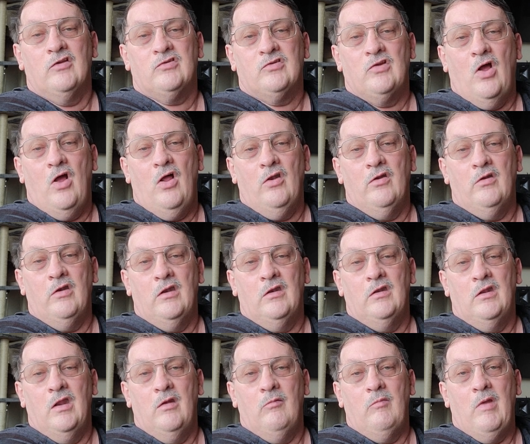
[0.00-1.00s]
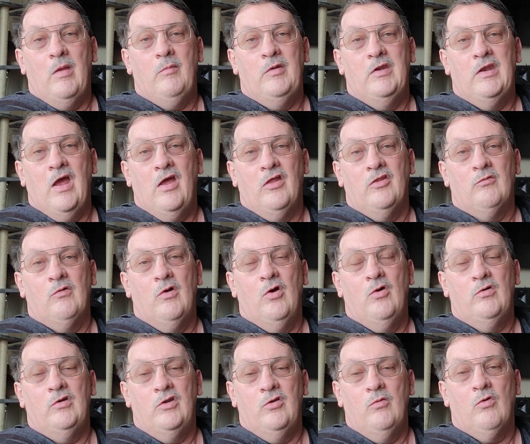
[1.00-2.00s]
of salt, and then maybe down the
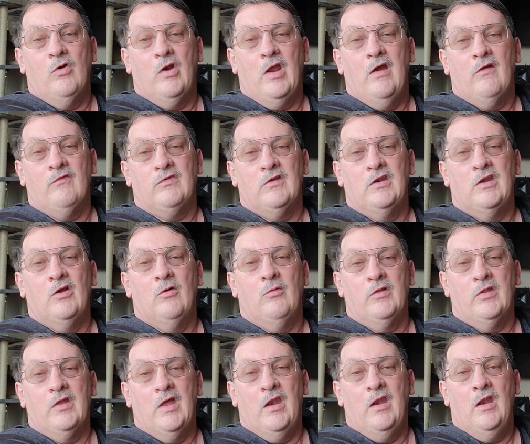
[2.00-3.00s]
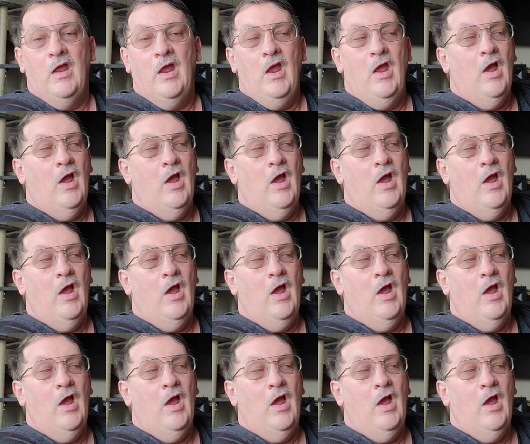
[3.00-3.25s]
road you won't have to deal with that.